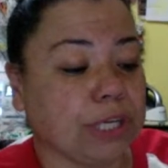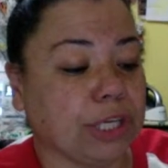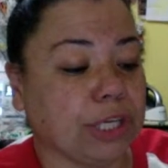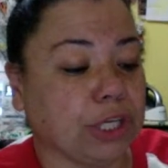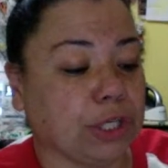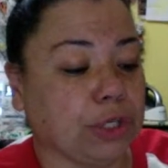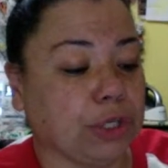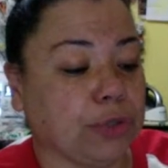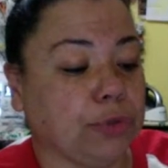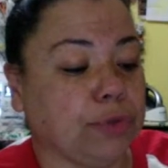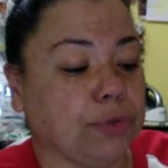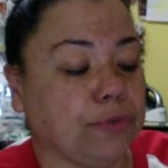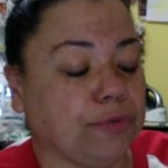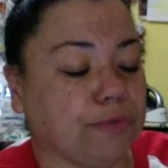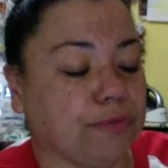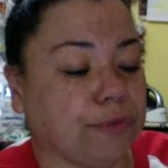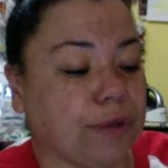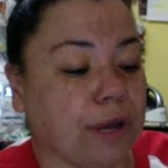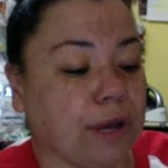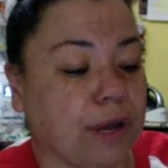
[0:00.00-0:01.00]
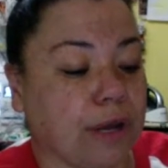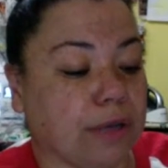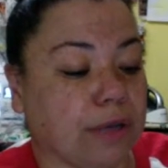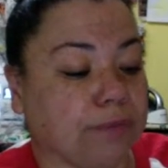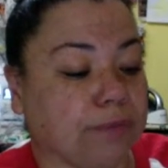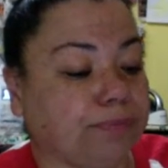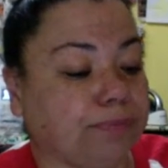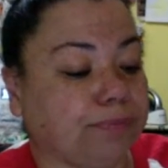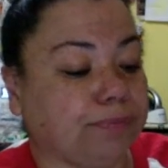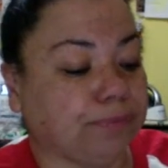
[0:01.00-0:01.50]
cute,
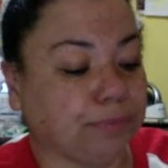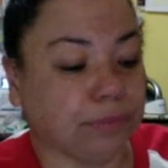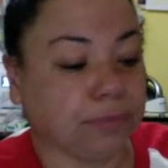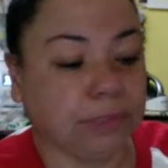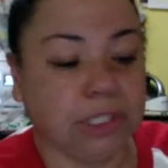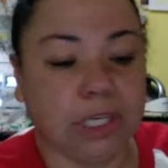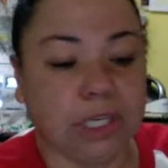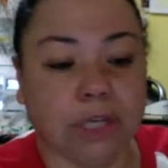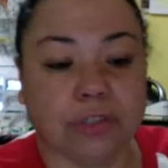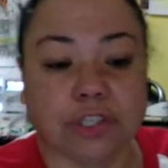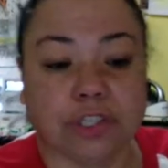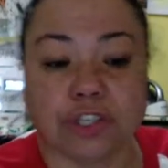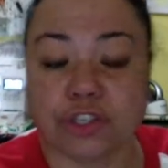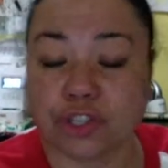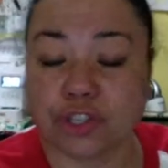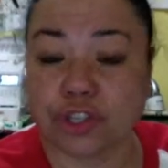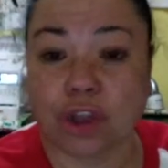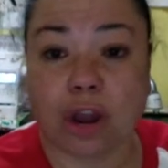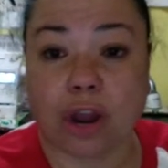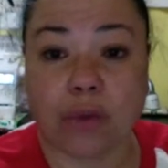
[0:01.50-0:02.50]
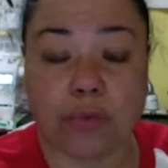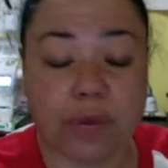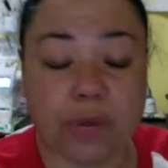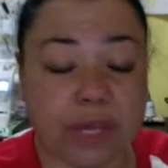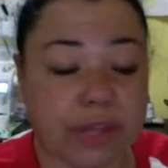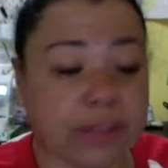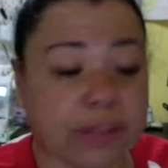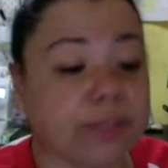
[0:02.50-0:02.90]
you know, to start with.